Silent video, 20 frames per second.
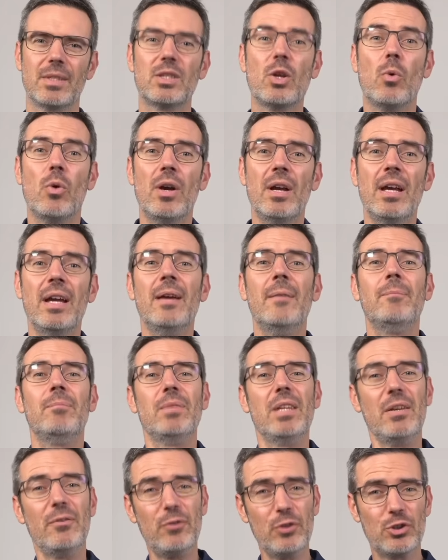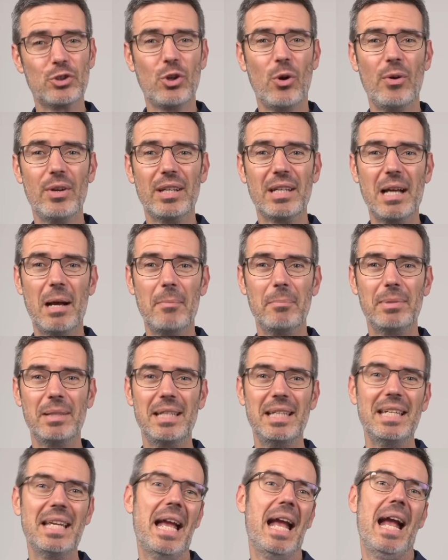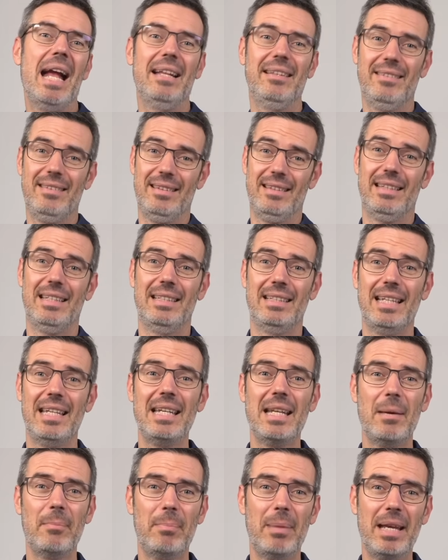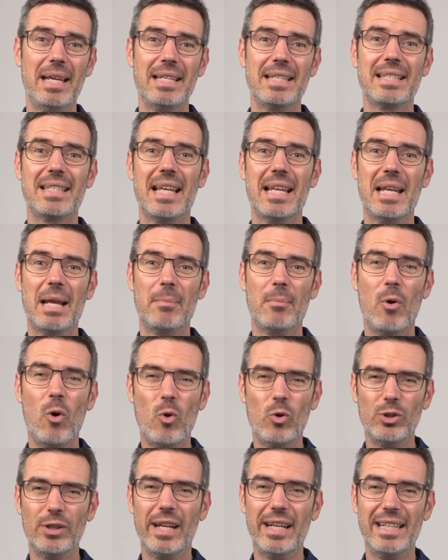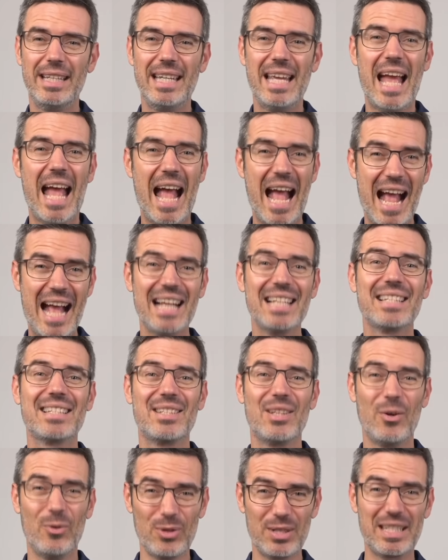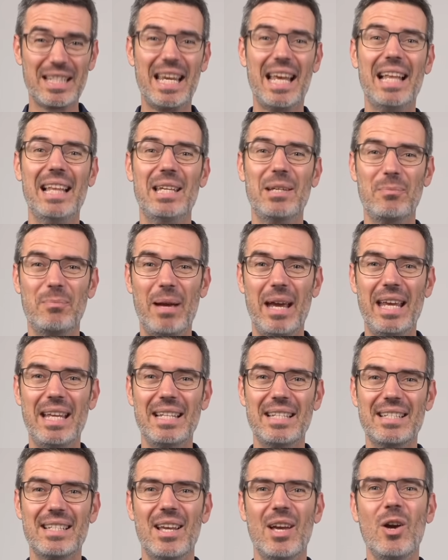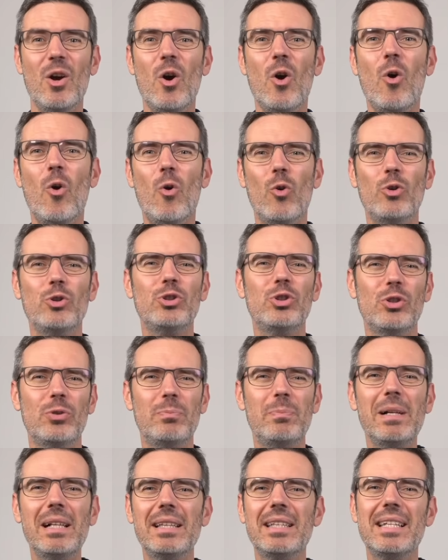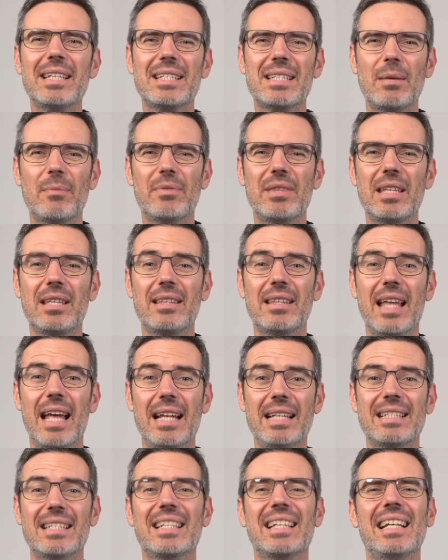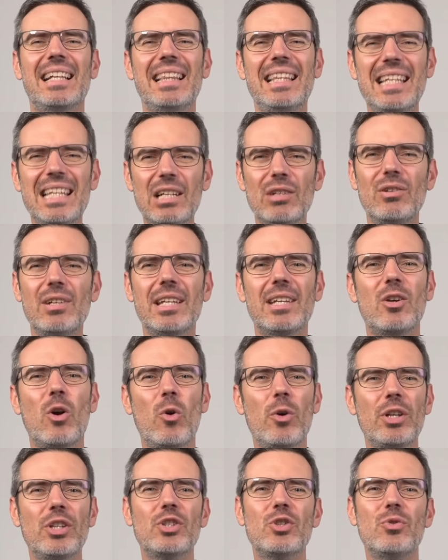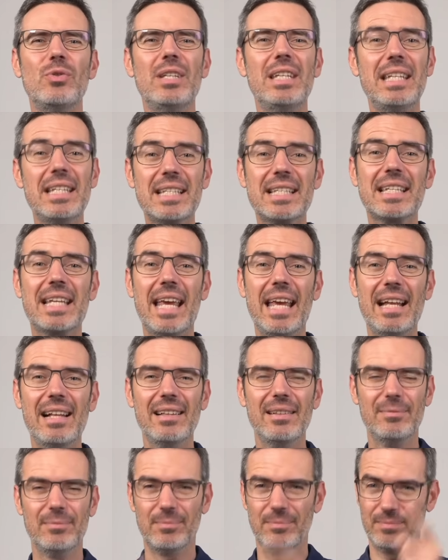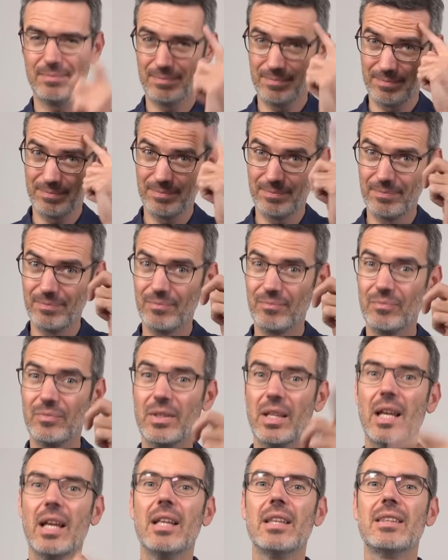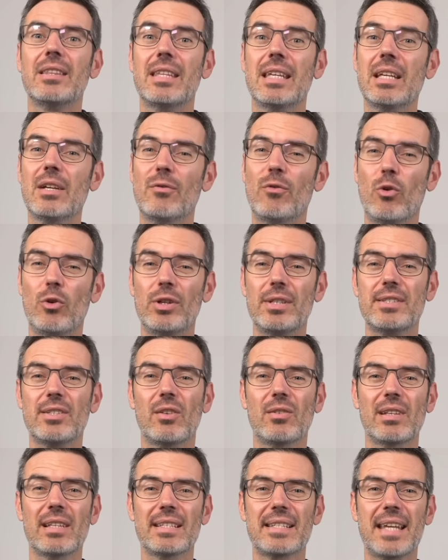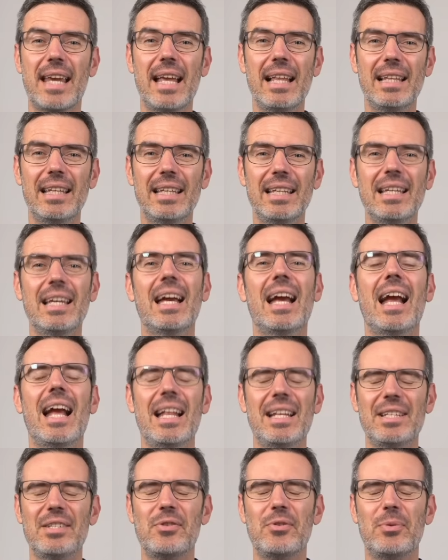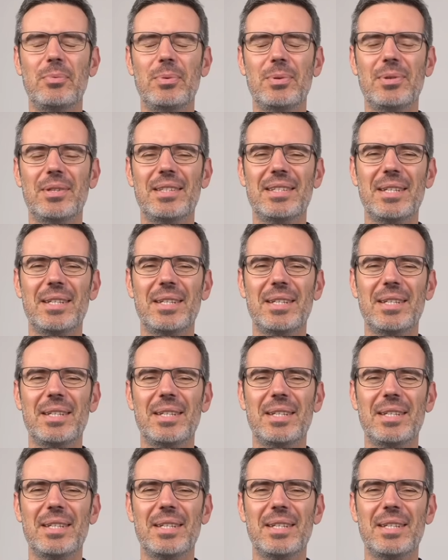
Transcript: So if you join a company and the database setup already has those scaling pains, or you're building something that's clearly going to need scale, think of horizontal scaling and distributed